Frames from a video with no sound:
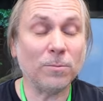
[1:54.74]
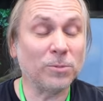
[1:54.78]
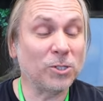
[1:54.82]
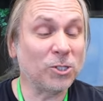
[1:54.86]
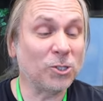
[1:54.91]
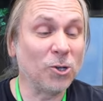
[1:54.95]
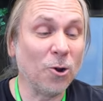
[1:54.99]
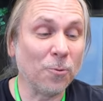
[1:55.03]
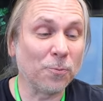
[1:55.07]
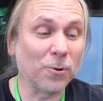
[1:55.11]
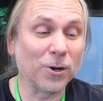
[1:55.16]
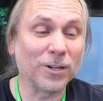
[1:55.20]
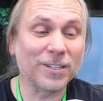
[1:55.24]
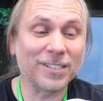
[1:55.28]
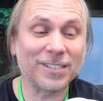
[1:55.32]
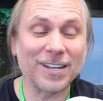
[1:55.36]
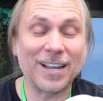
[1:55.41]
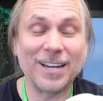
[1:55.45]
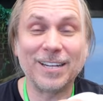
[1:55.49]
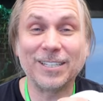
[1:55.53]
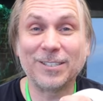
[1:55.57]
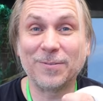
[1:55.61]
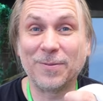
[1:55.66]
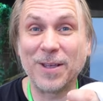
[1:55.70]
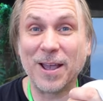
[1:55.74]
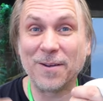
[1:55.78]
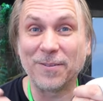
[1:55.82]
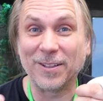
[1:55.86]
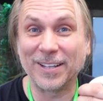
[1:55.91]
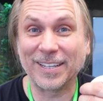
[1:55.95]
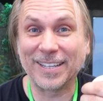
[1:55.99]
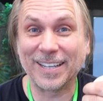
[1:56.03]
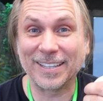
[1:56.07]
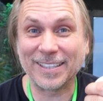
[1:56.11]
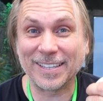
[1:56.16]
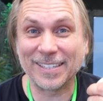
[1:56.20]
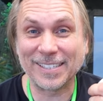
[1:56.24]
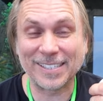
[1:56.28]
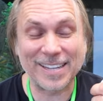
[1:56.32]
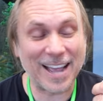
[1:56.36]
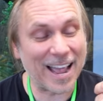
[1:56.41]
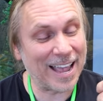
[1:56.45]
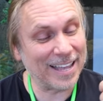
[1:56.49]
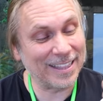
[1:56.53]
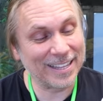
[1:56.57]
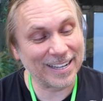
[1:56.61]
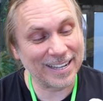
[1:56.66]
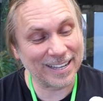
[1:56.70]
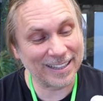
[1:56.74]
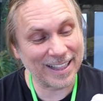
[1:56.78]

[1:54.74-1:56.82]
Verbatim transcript: I'm super excited to be able to get this guy in the